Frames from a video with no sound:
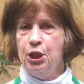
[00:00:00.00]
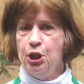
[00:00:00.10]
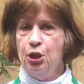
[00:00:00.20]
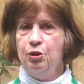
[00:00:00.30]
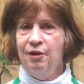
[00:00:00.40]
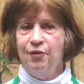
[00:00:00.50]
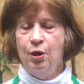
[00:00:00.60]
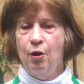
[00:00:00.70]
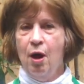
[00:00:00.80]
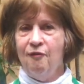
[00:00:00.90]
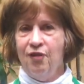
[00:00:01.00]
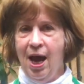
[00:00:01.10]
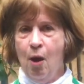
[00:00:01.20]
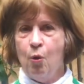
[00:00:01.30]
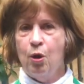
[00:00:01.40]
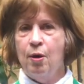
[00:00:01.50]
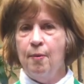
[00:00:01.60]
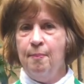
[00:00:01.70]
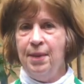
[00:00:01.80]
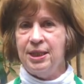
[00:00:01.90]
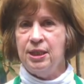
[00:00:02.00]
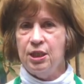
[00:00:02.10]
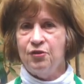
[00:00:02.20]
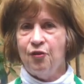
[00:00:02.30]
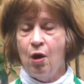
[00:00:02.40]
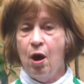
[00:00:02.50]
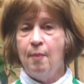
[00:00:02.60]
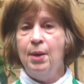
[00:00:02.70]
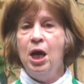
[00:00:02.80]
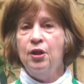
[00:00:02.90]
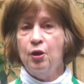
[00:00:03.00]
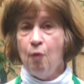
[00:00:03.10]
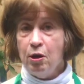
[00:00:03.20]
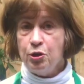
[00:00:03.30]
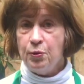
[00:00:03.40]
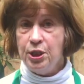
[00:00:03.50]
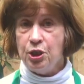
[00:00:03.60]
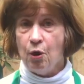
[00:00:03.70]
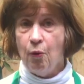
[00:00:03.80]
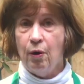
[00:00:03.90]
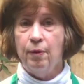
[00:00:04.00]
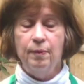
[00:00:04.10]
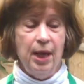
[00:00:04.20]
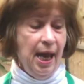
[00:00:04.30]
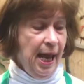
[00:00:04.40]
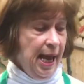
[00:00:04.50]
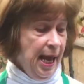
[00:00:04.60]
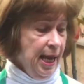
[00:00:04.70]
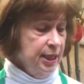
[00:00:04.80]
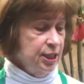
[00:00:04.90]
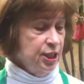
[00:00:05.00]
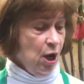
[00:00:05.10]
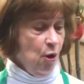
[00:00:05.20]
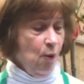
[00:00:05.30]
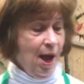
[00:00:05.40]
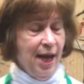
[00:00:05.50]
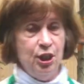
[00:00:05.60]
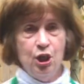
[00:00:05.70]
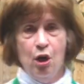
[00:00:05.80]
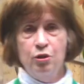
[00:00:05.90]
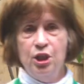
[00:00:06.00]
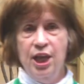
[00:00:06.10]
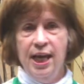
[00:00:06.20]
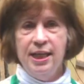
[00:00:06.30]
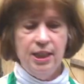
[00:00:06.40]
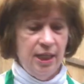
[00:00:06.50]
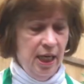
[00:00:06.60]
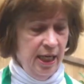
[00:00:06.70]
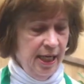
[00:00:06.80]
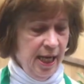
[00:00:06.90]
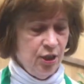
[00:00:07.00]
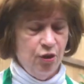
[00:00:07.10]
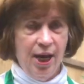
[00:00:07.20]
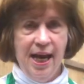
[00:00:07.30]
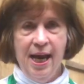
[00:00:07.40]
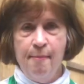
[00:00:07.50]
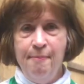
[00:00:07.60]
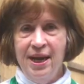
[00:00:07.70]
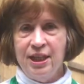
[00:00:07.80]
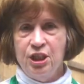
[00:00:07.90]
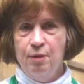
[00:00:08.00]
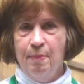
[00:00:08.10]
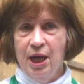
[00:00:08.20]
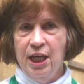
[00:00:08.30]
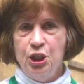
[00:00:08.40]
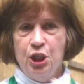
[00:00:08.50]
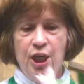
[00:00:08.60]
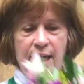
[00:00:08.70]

2 different flower mixes from the grocery store. And so I chose this yesterday, a mixed bunch,